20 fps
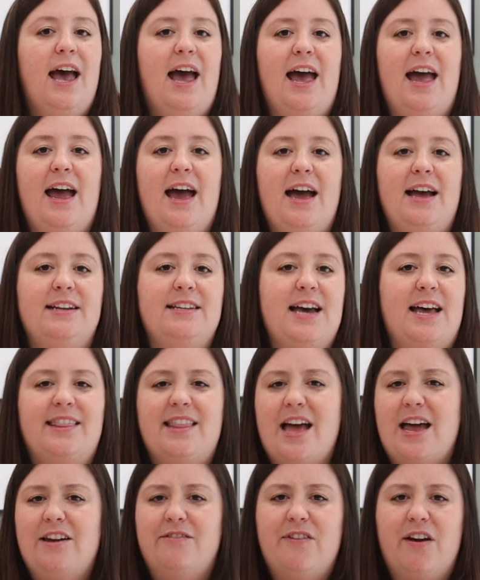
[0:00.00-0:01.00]
And at
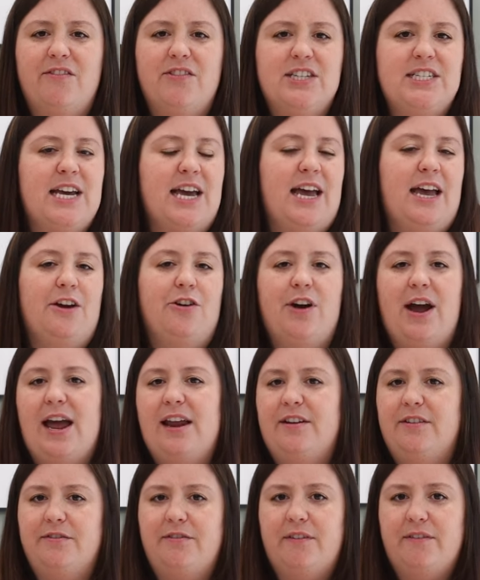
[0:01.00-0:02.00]
the end of every day or
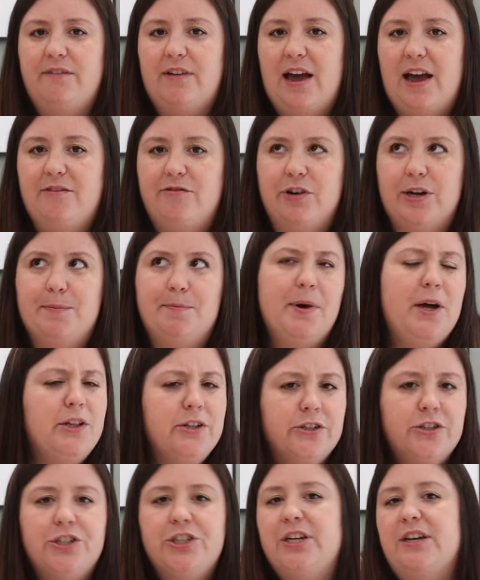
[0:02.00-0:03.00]
end of every
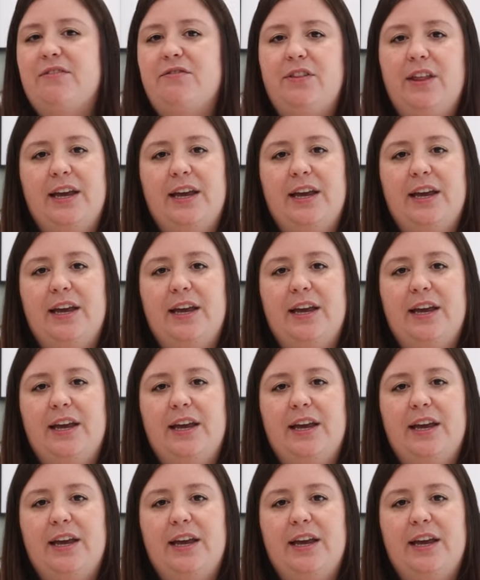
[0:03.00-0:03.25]
butler shift,